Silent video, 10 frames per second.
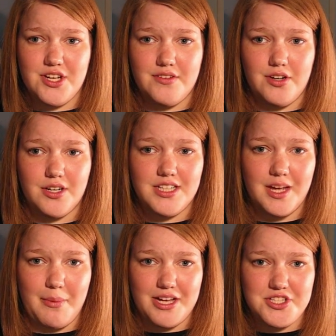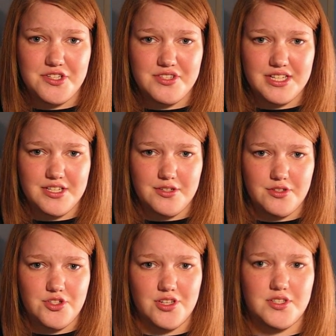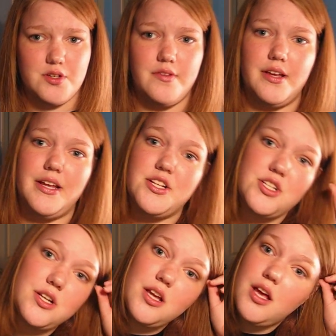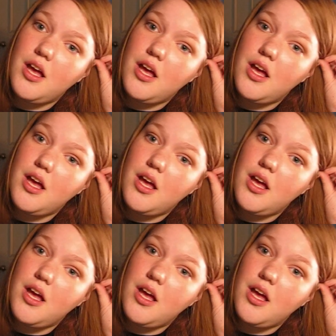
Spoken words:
you have a hard time matching your skin tone to drugstore foundation,